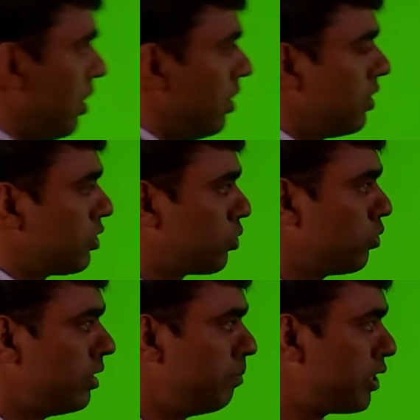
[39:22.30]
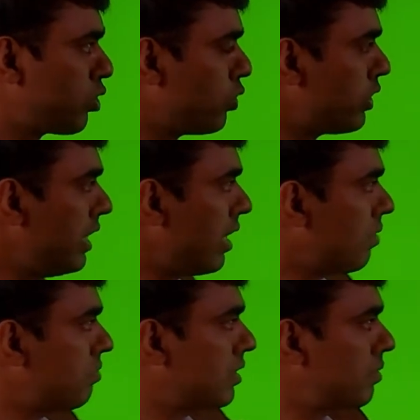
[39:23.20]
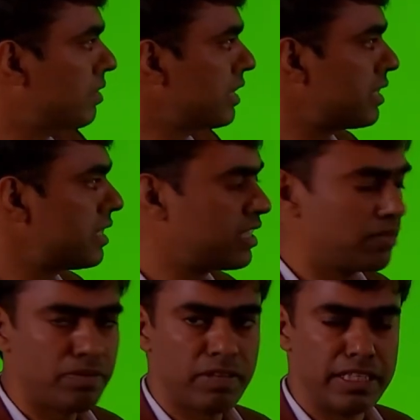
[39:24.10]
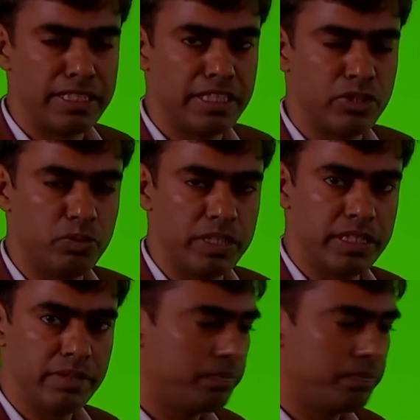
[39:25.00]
So if we closely observe this system of a linear equation,